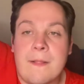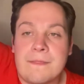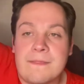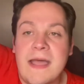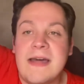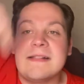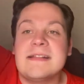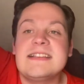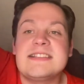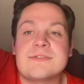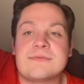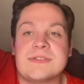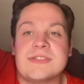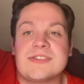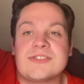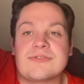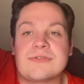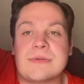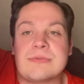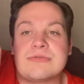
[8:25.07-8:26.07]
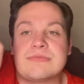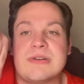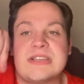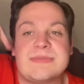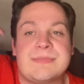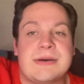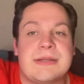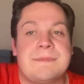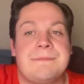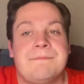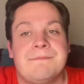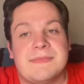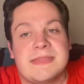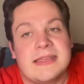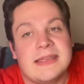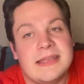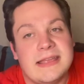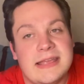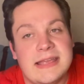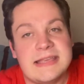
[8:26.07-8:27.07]
Their links are in the description. My sub button
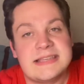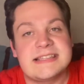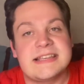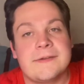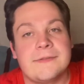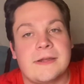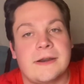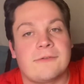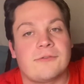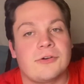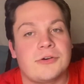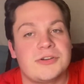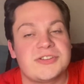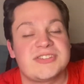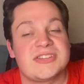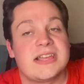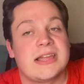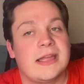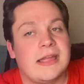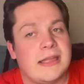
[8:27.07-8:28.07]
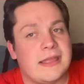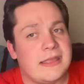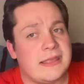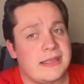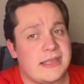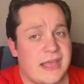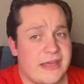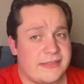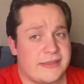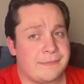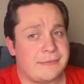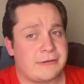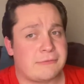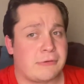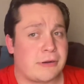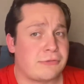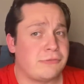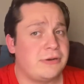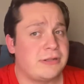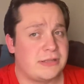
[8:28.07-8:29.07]
is down there, of course. Yeah, that big
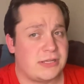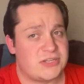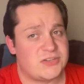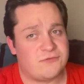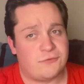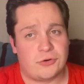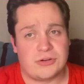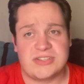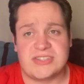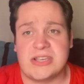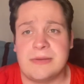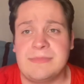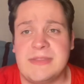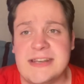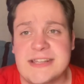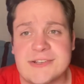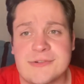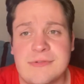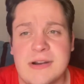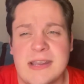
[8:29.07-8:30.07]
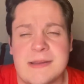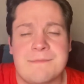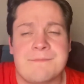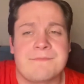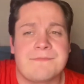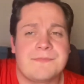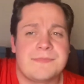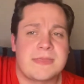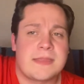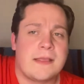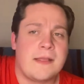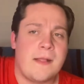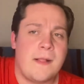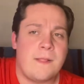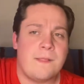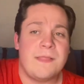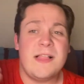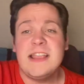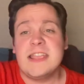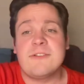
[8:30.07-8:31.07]
red one, unless you've already subbed, then it's grey.
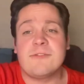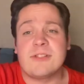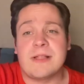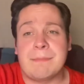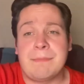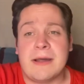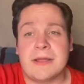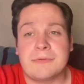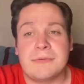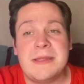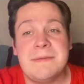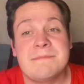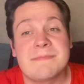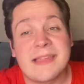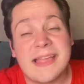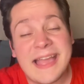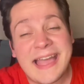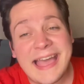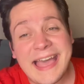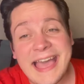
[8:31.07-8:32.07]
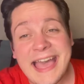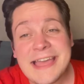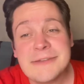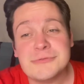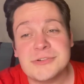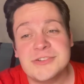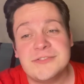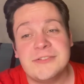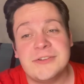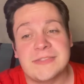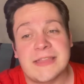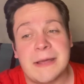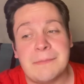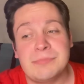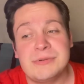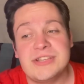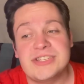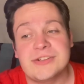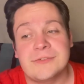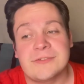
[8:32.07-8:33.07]
Thank you for that, by the way. And once you've done that,
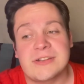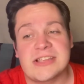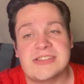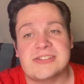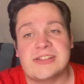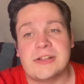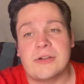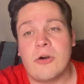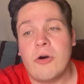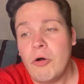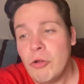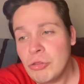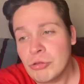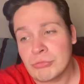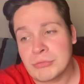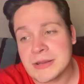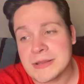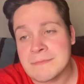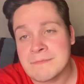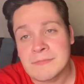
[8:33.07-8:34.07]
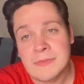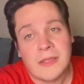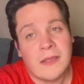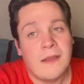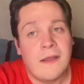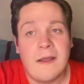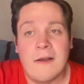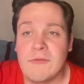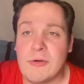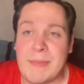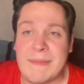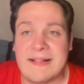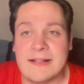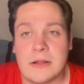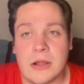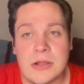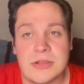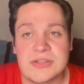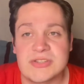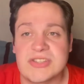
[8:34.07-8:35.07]
please don't forget to click all 3 for bell
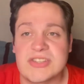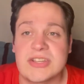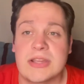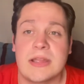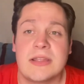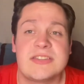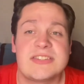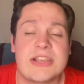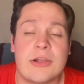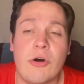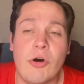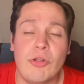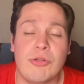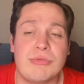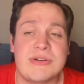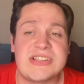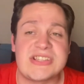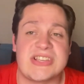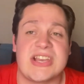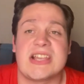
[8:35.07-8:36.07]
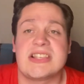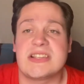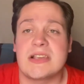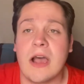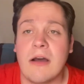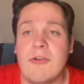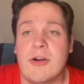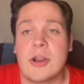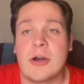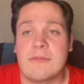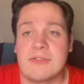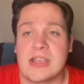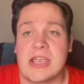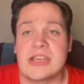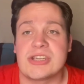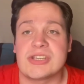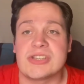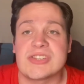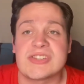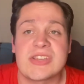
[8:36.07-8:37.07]
icons to get all 3 sets of our
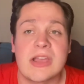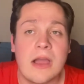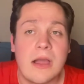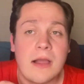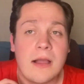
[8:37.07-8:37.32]
notifications.